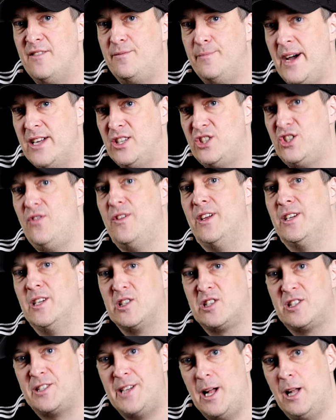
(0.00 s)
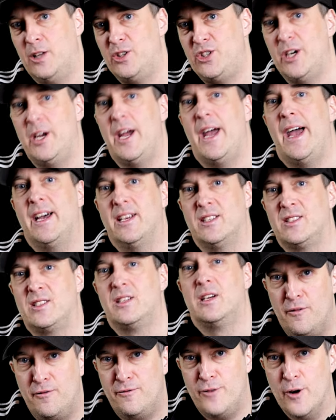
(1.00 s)
I've mentioned the nostalgia as
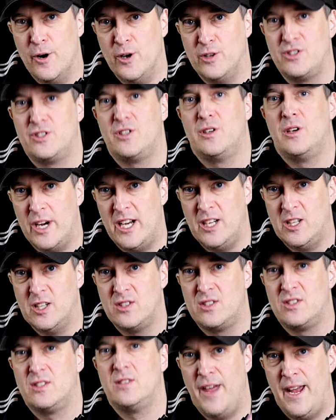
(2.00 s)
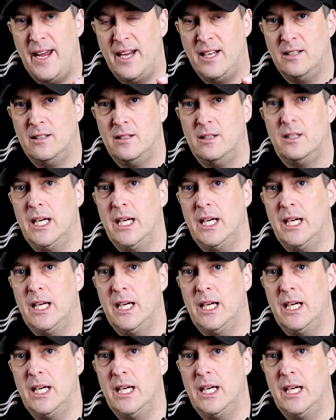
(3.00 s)
the first greatest thing